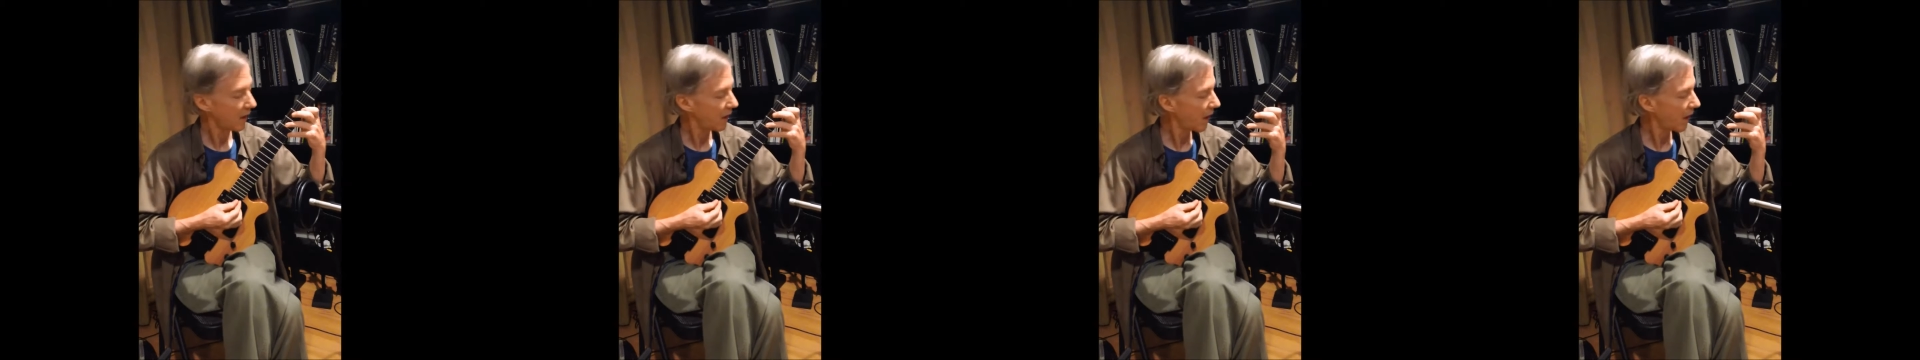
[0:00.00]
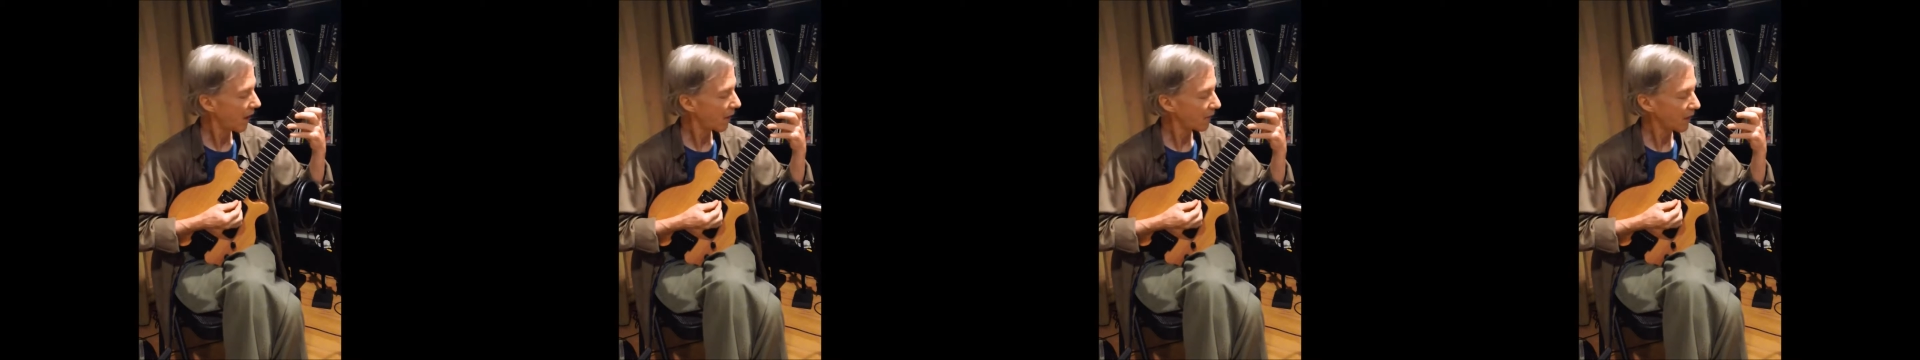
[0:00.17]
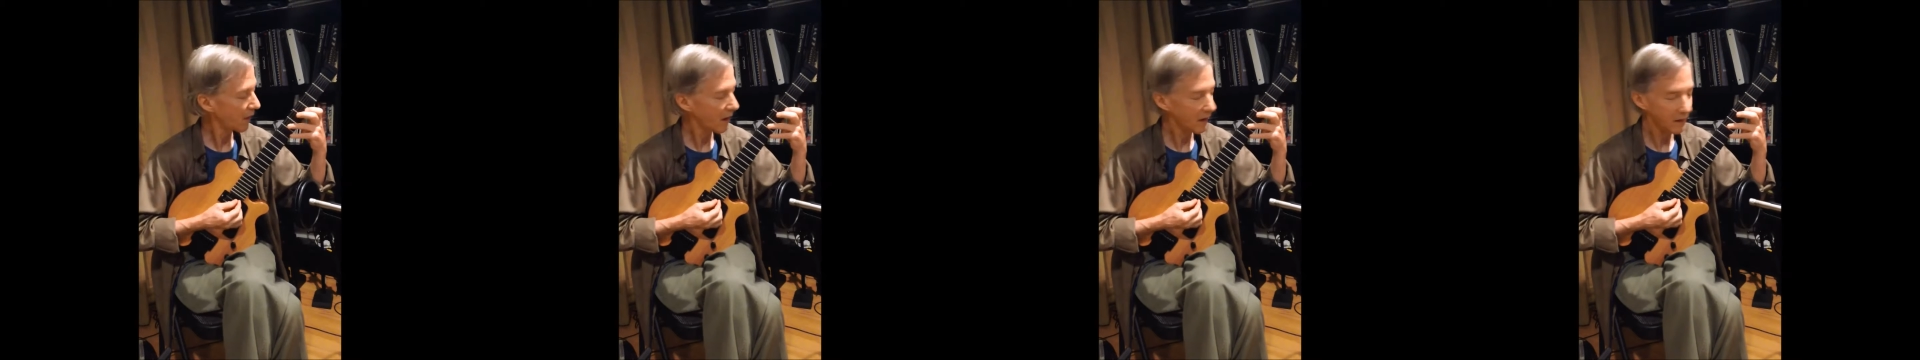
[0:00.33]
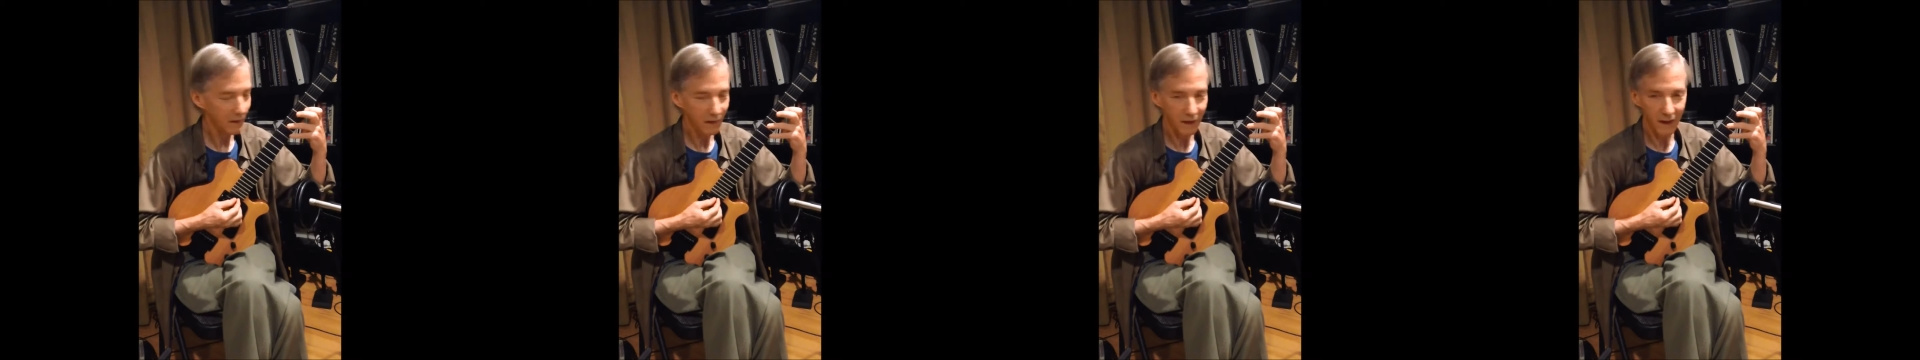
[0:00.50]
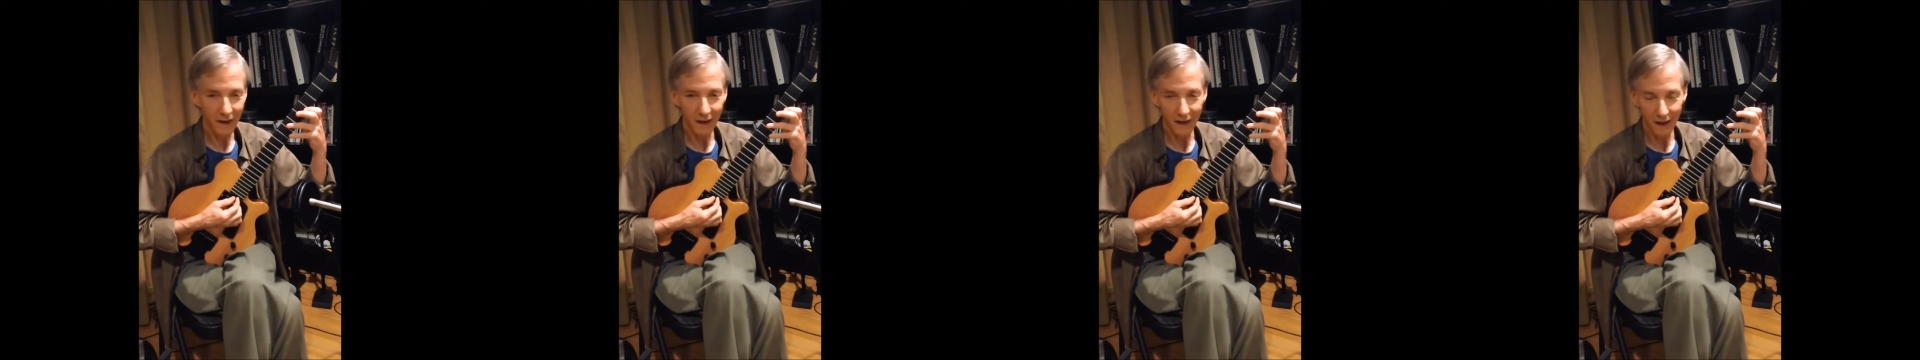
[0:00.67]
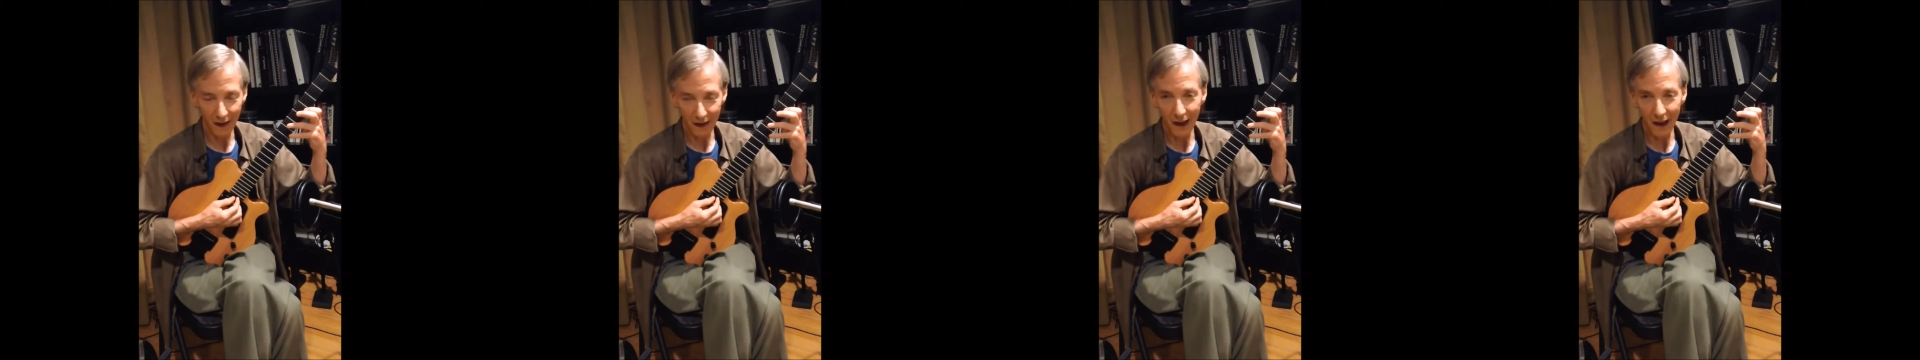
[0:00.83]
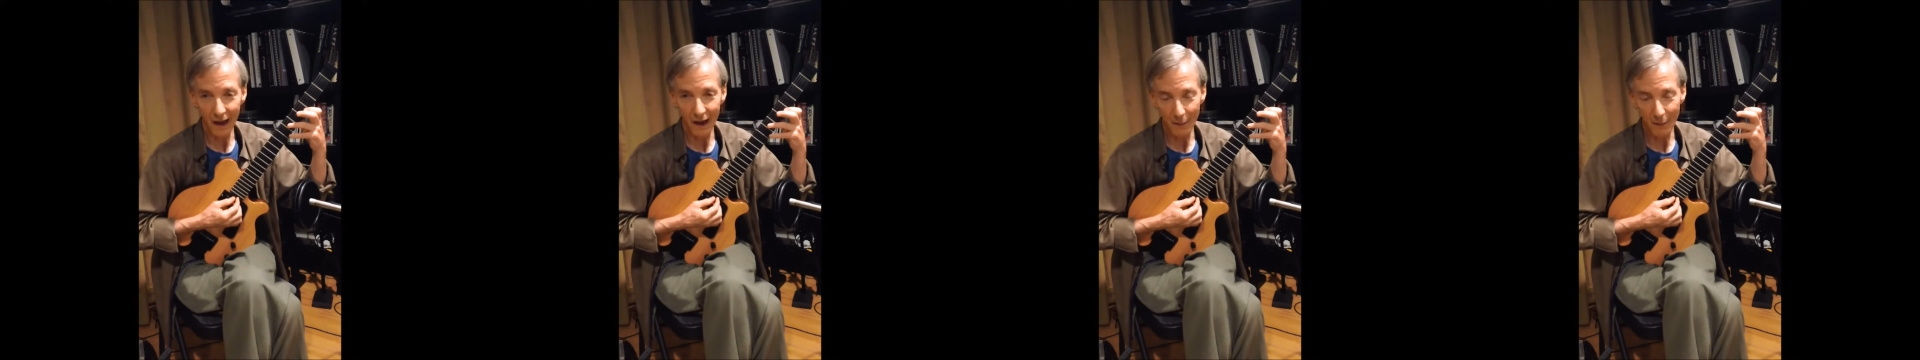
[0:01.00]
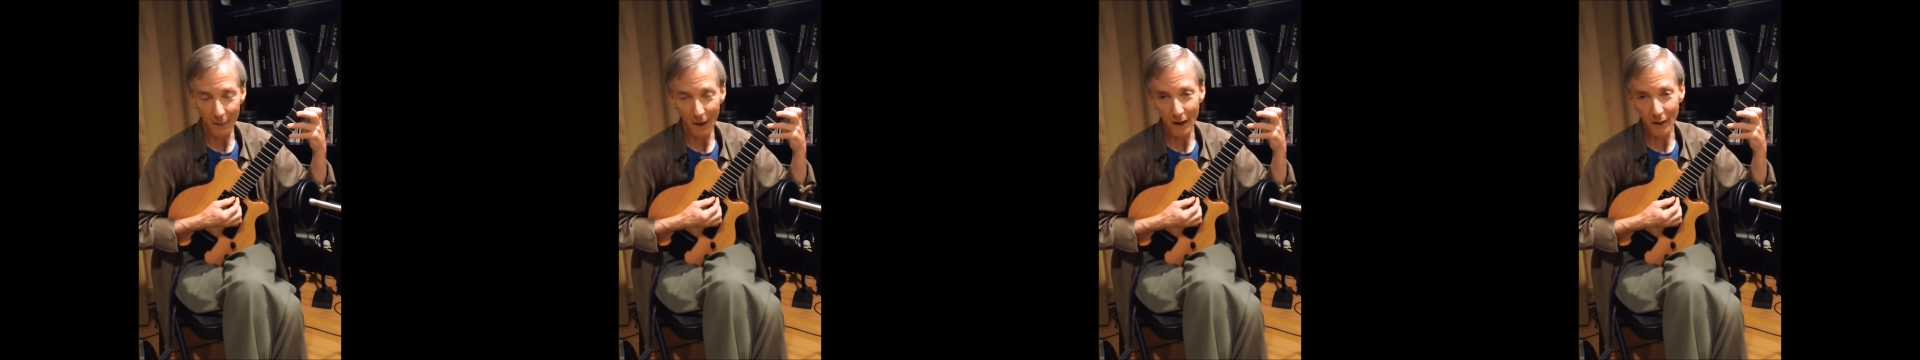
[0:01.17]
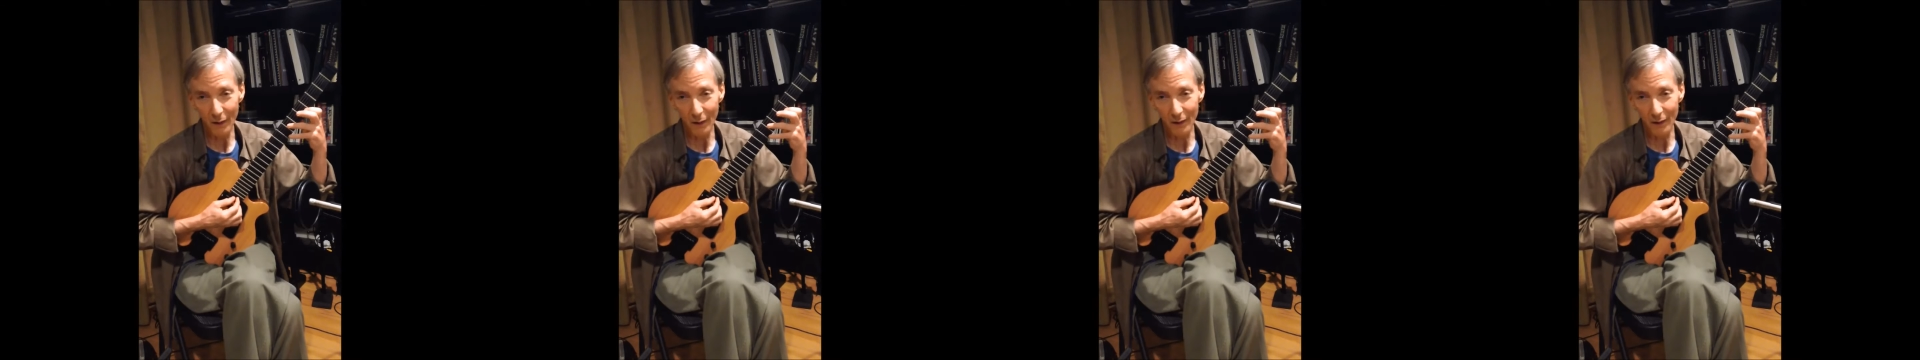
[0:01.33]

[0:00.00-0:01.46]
I've got again a minor